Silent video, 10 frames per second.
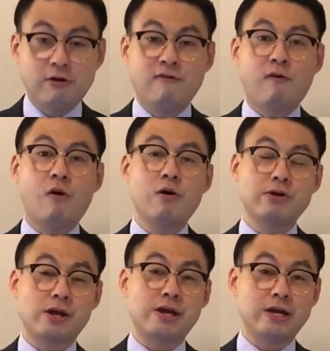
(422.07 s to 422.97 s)
for
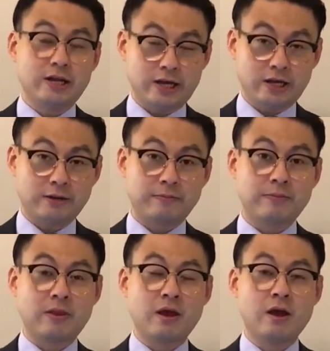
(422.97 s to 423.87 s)
the healing.
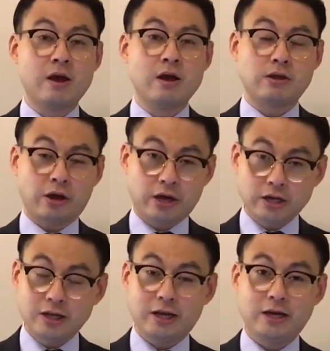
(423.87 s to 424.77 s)
The
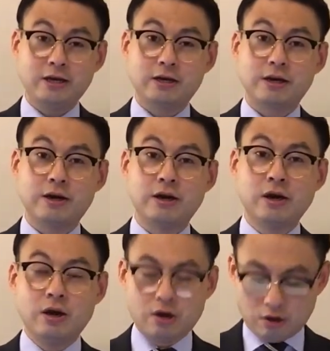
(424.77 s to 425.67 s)
healing
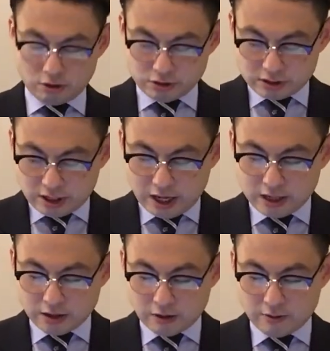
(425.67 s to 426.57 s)
would
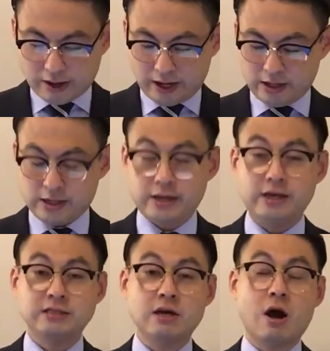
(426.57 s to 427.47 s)
take away
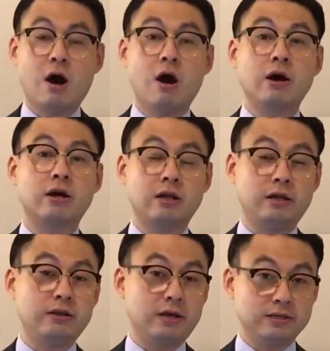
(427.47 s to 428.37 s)
his
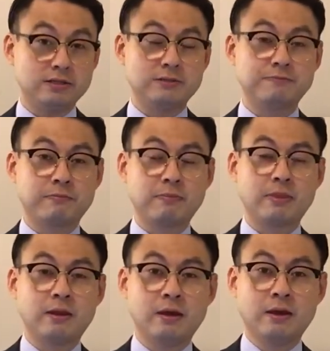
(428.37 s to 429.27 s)
uncleanness.
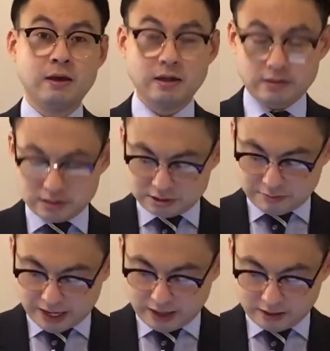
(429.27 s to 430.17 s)
This
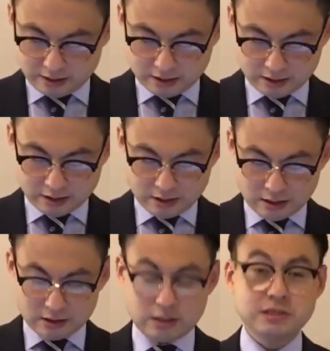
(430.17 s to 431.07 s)
man
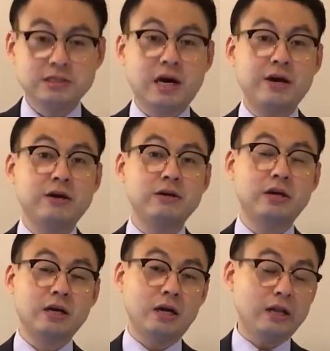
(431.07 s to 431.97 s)
desired
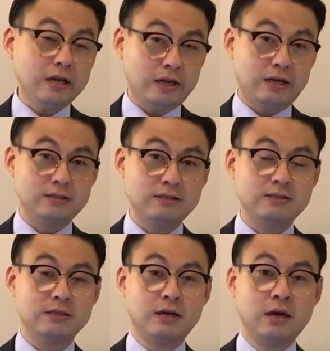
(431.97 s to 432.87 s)
cleanness
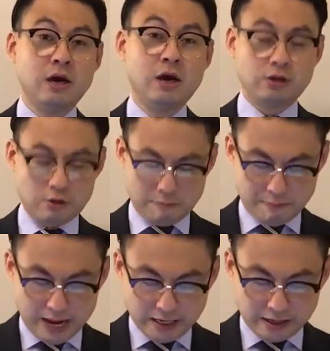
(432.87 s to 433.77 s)
to
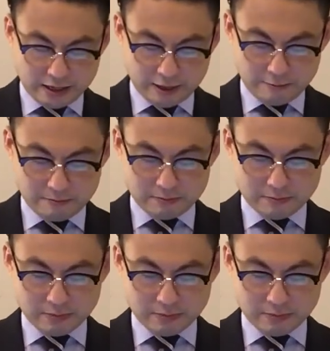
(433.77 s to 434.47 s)
make him